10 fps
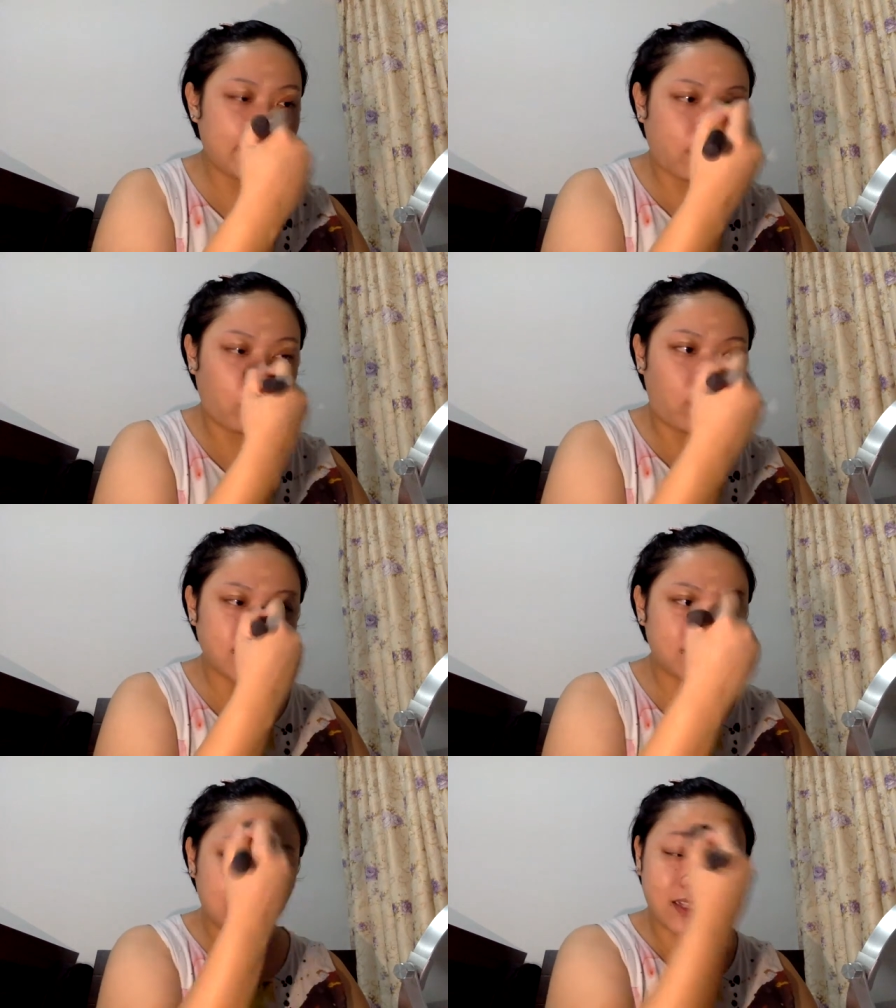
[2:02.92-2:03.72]
at
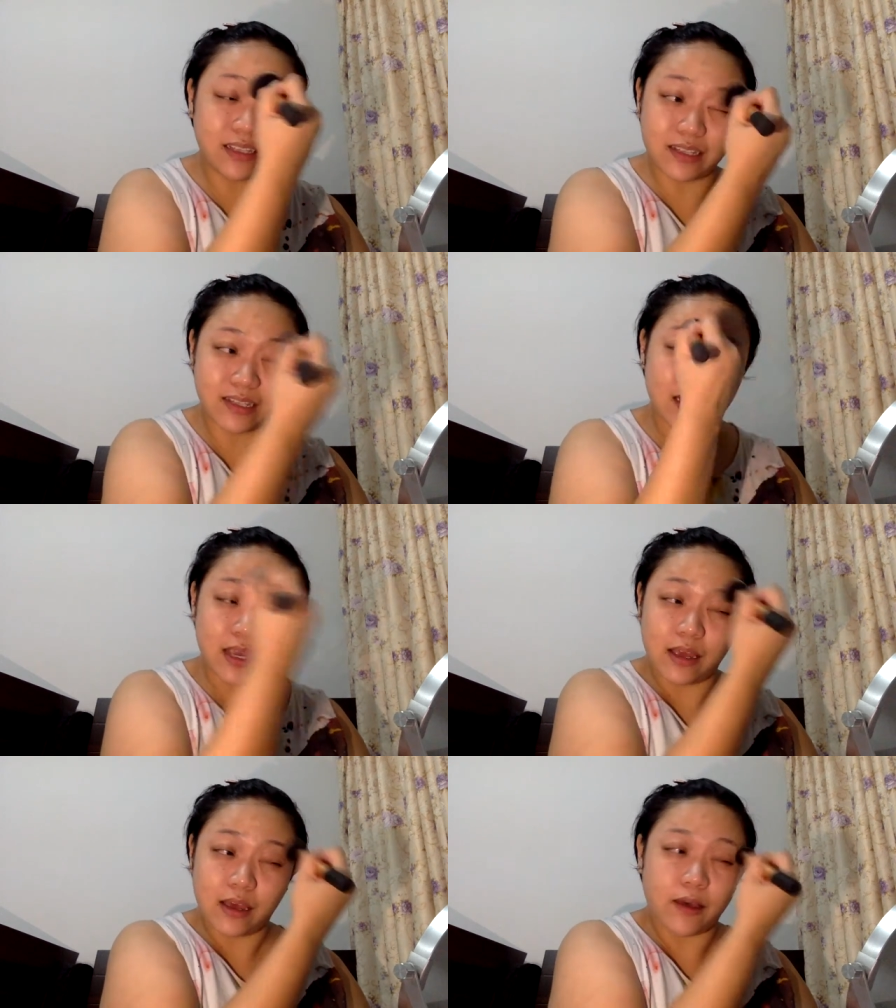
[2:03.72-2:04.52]
Watsons.
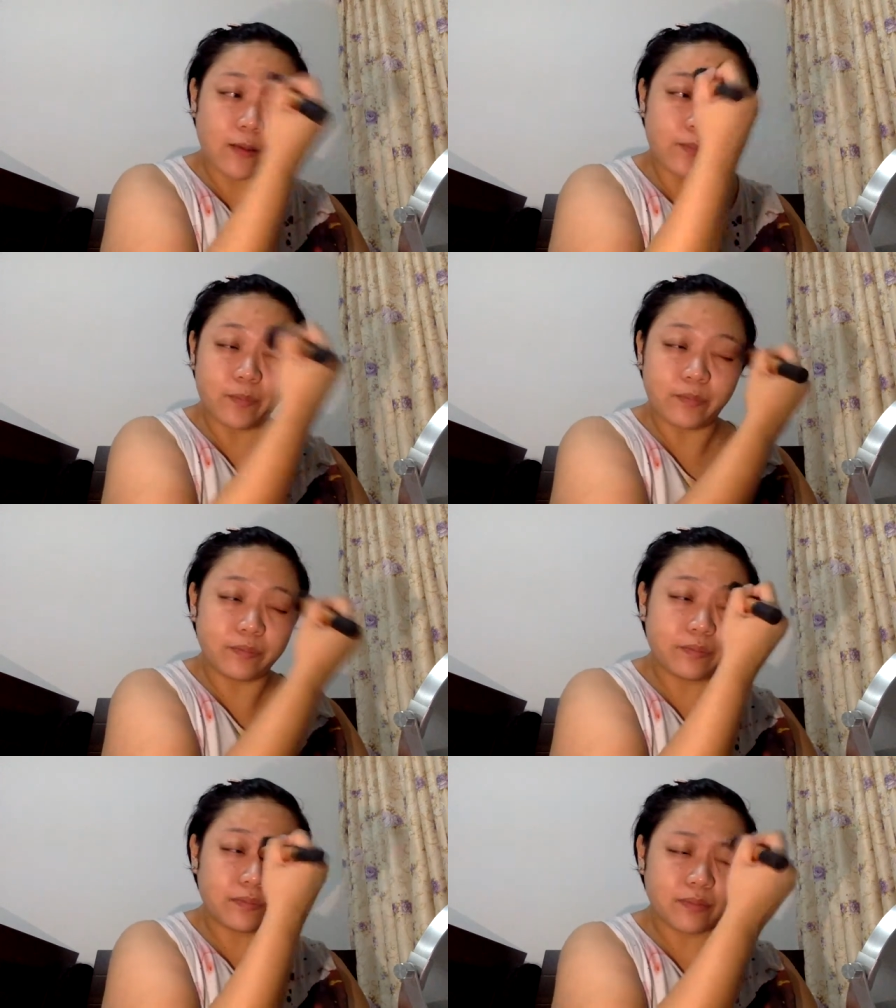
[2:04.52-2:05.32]

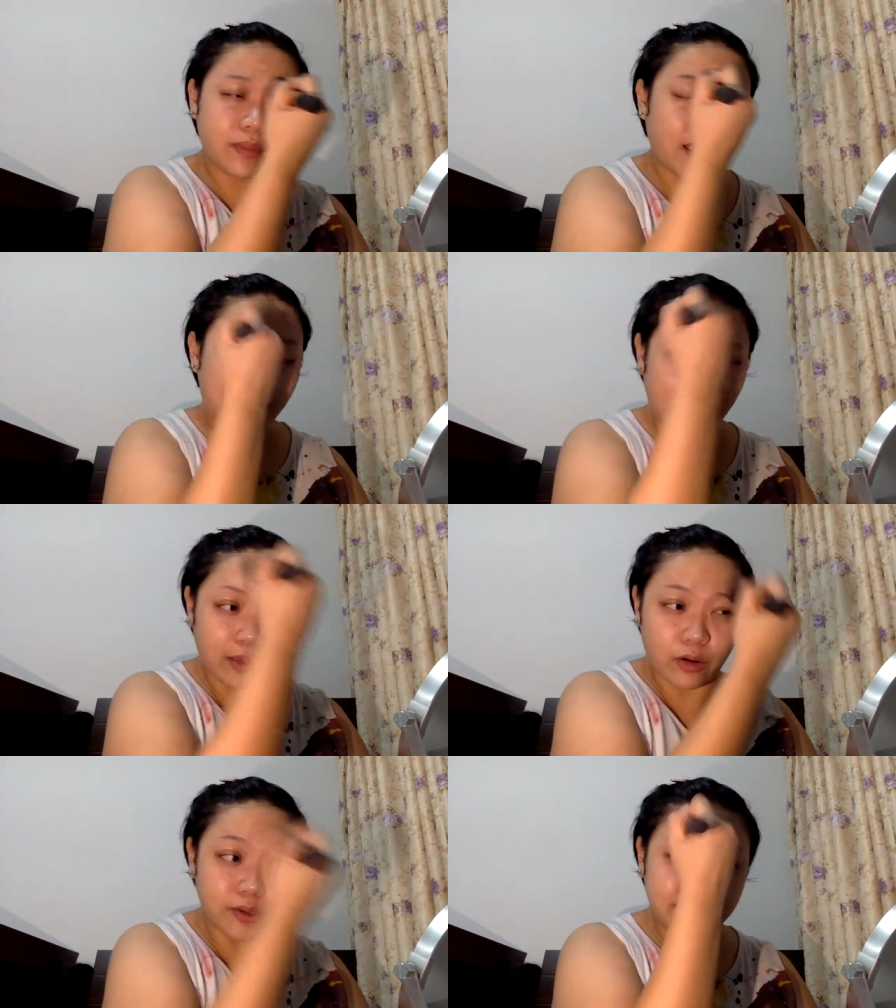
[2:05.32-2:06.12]
I
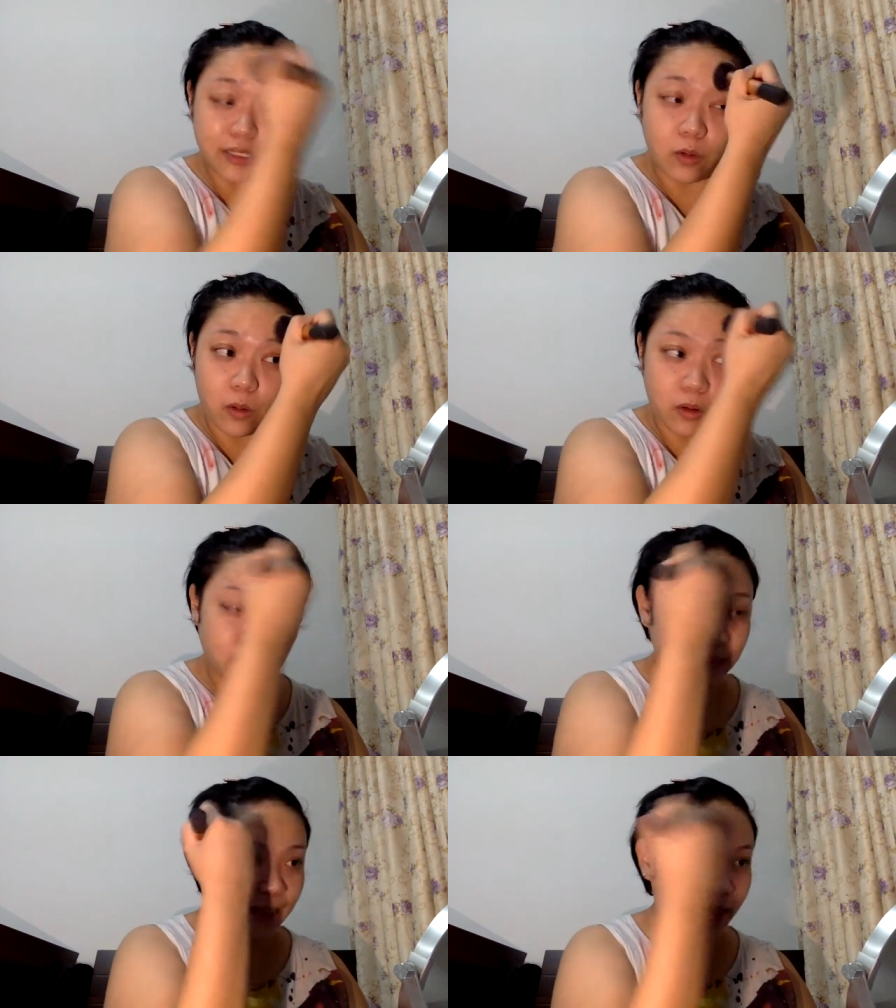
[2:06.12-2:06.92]
got the
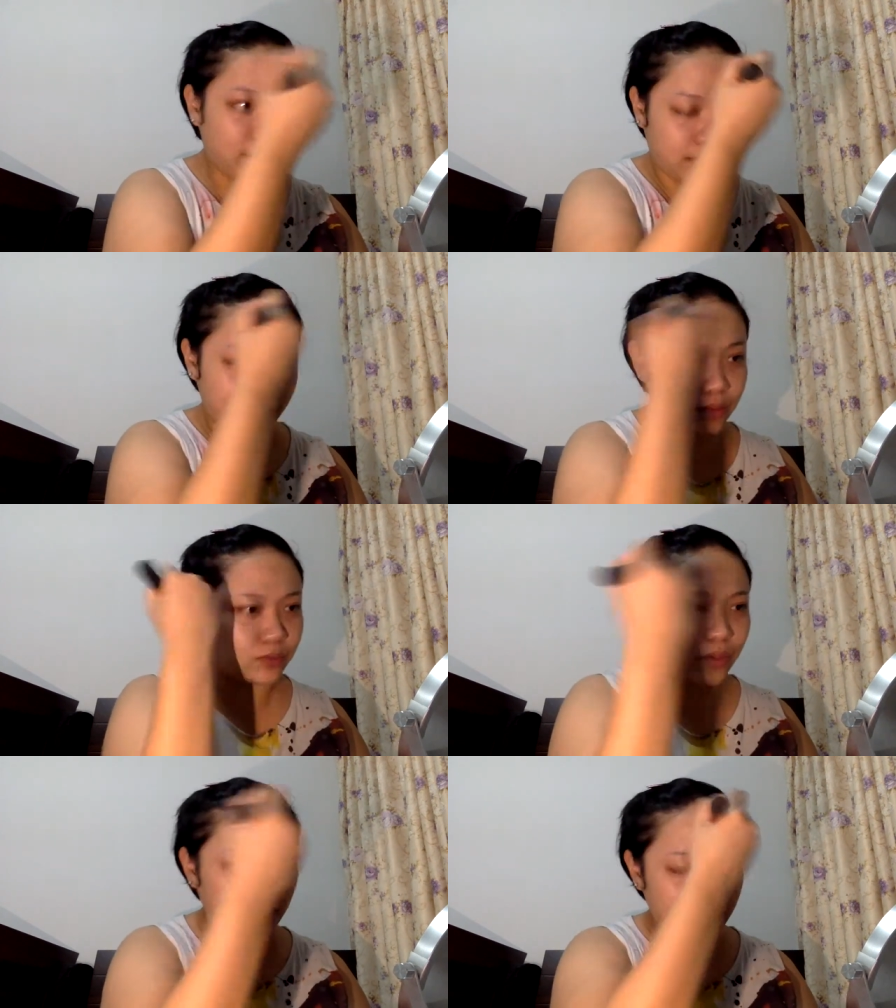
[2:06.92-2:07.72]
core set that is
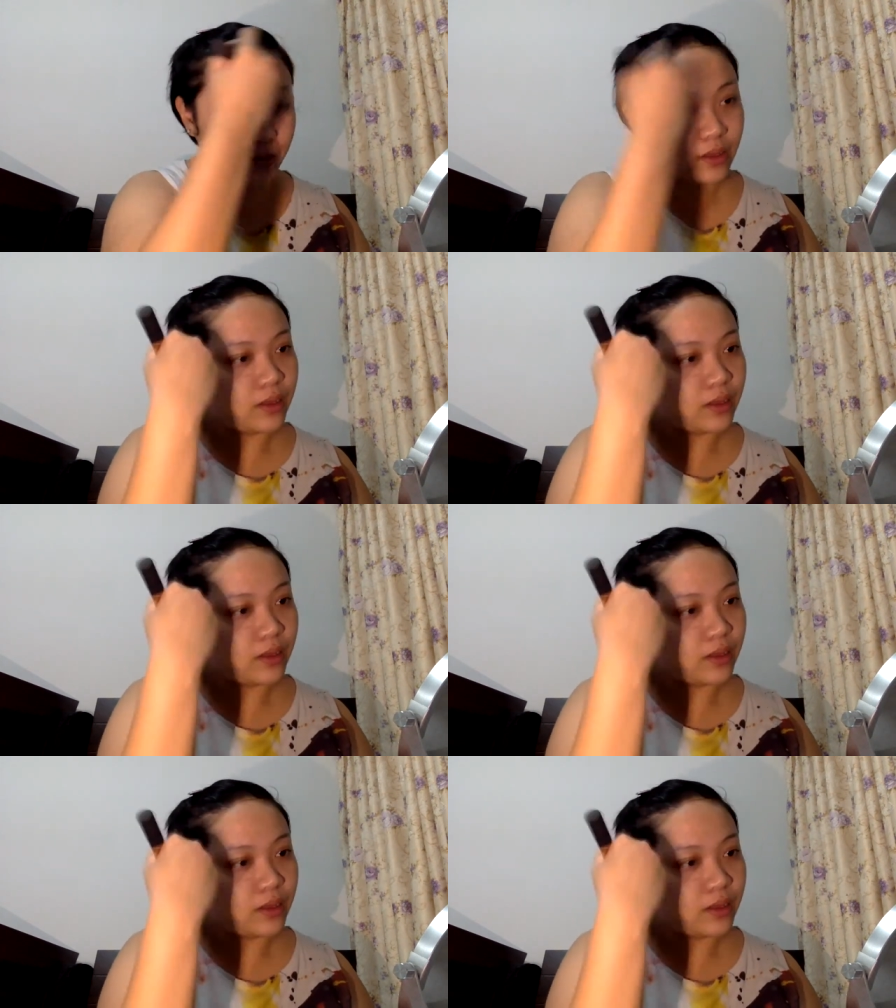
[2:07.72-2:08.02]
only